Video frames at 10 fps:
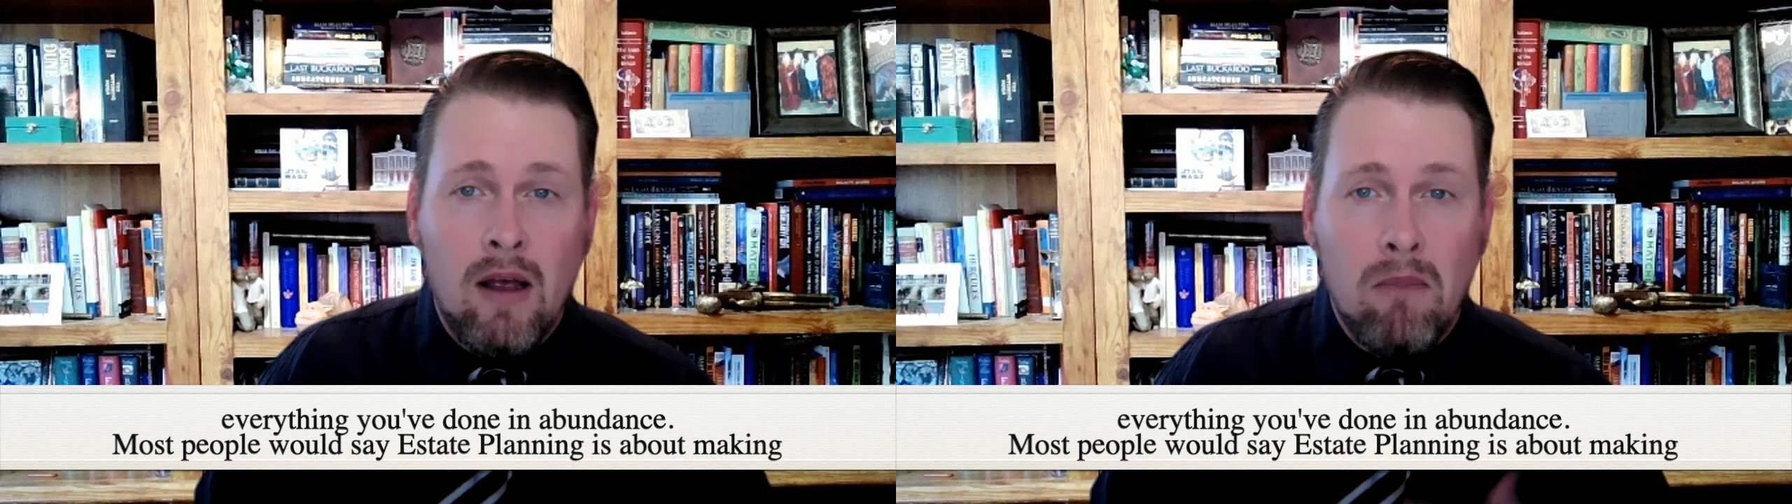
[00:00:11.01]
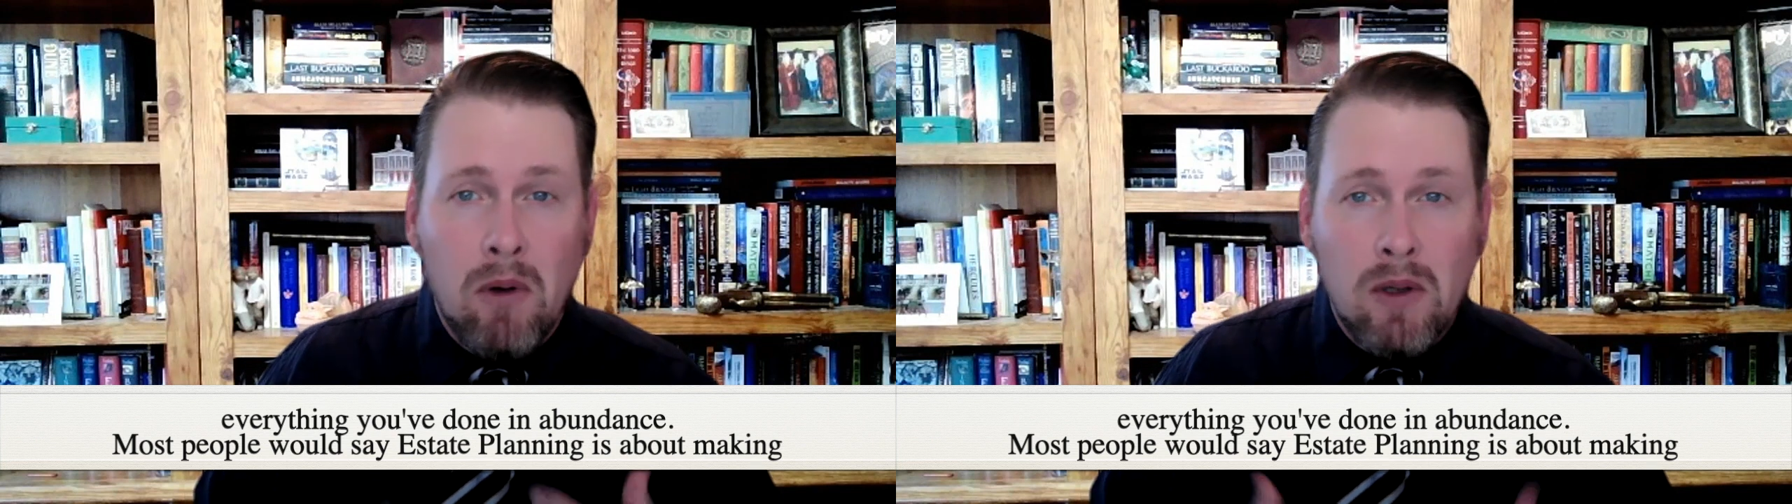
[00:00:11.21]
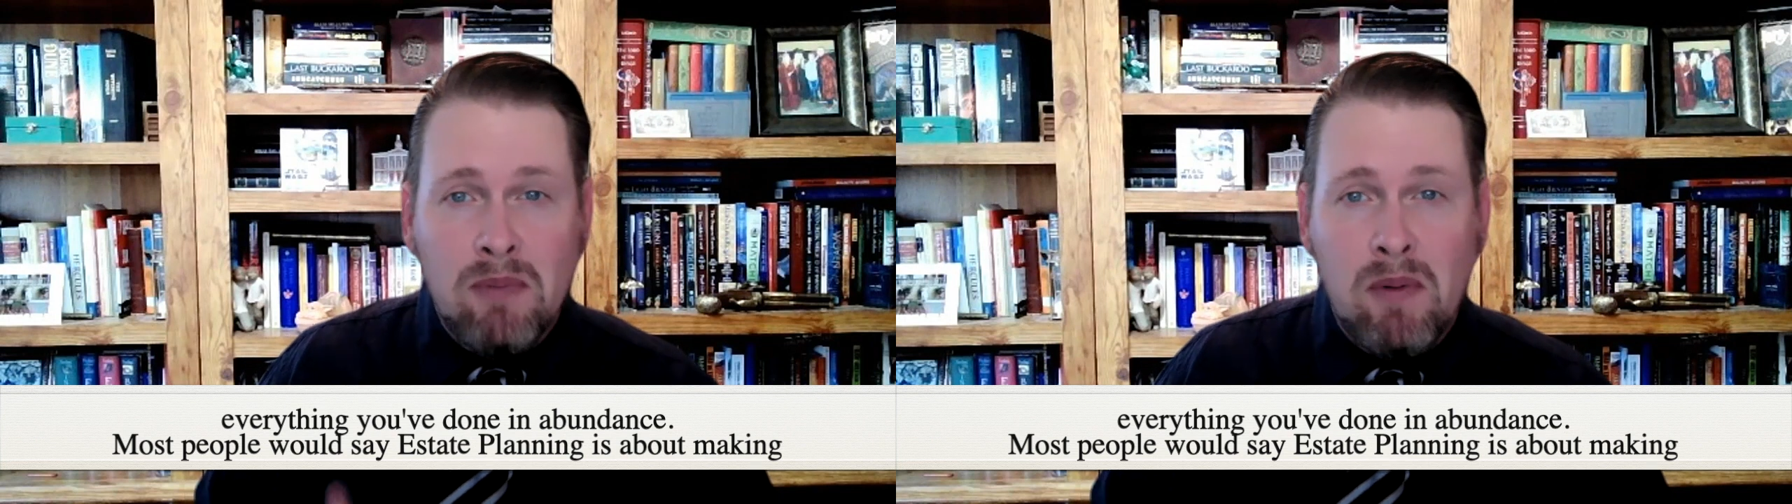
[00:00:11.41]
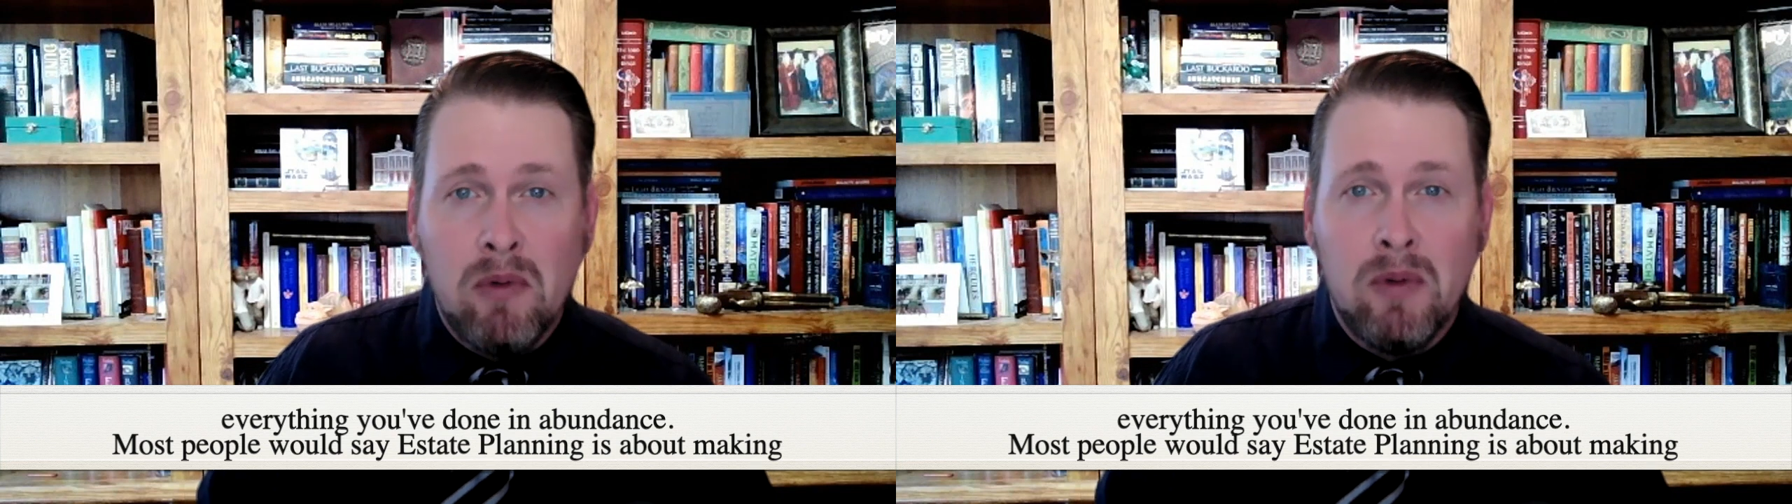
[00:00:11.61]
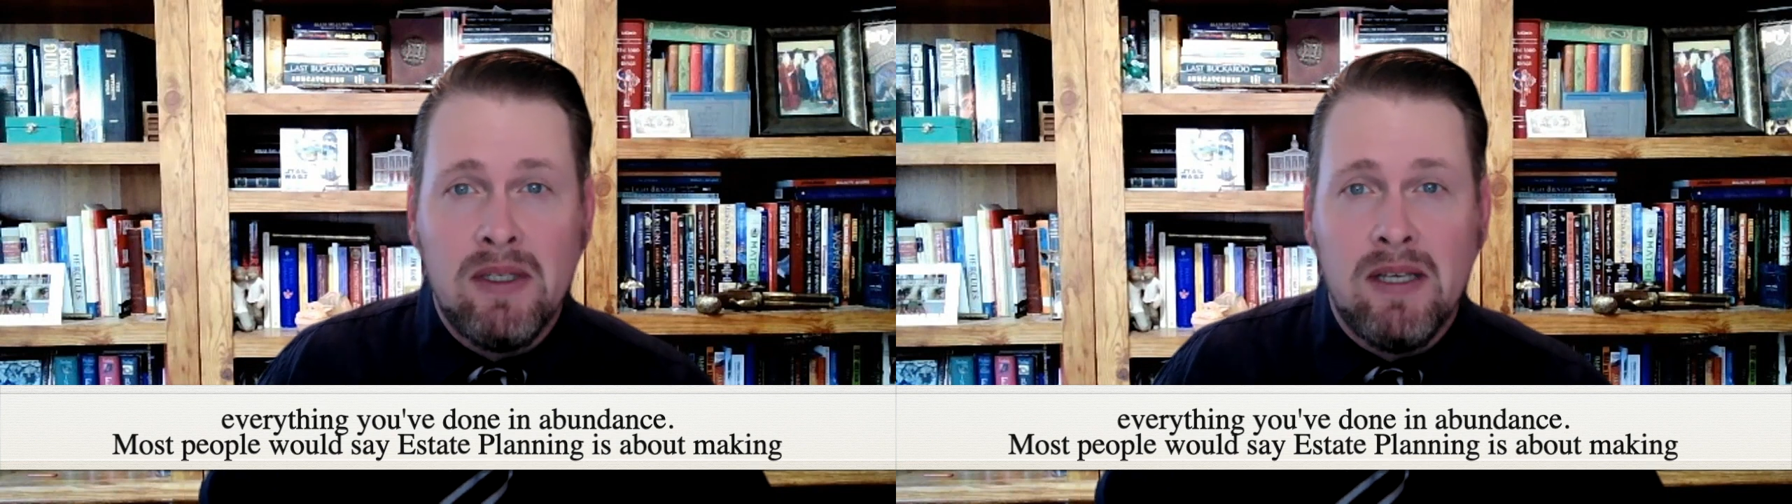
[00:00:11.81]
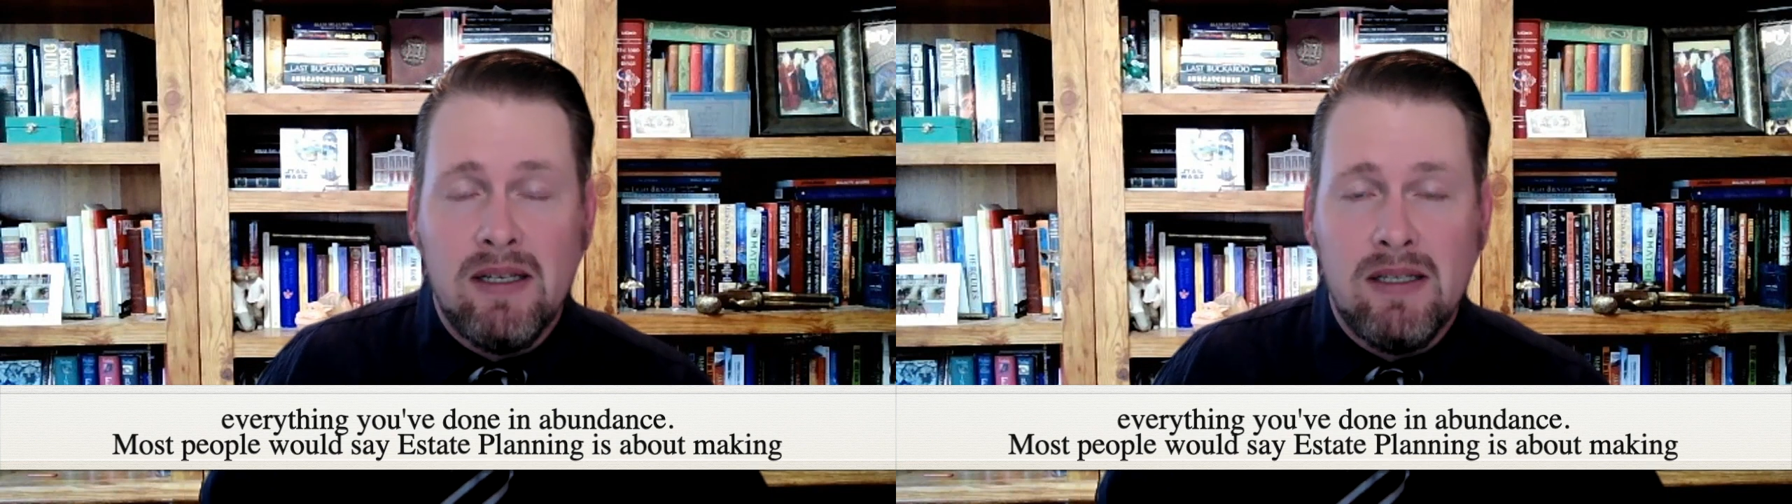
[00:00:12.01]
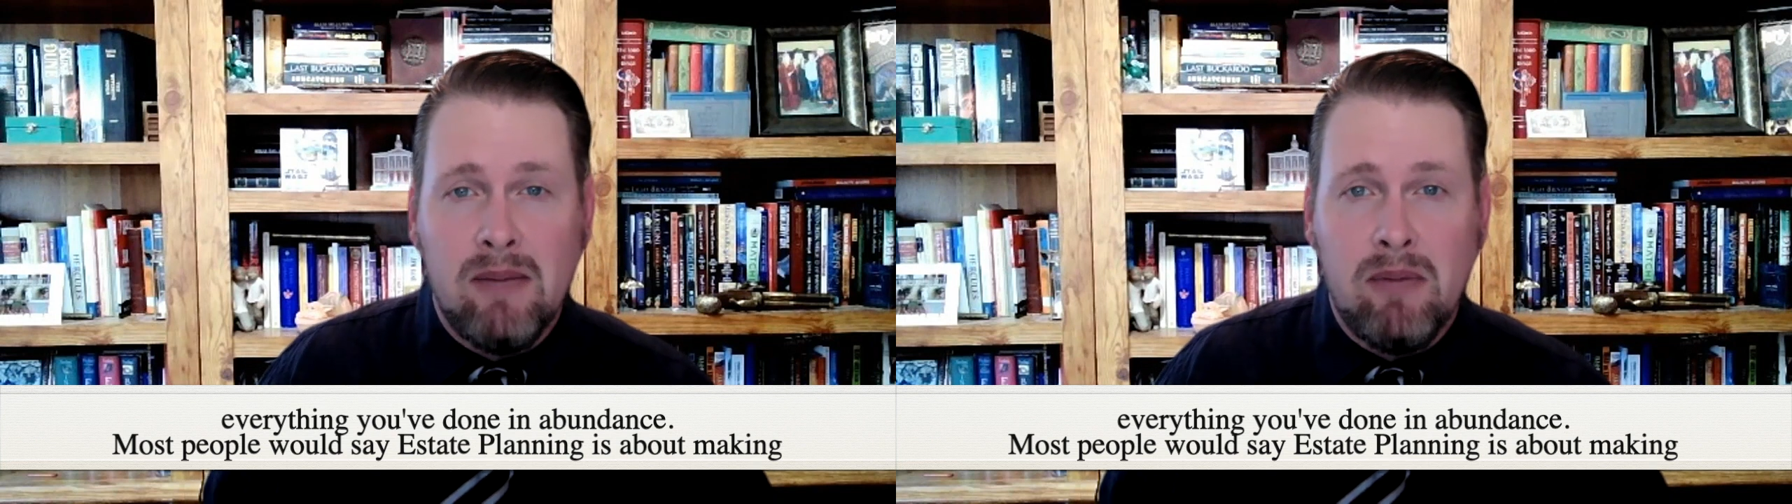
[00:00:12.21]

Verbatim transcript: Most people would say estate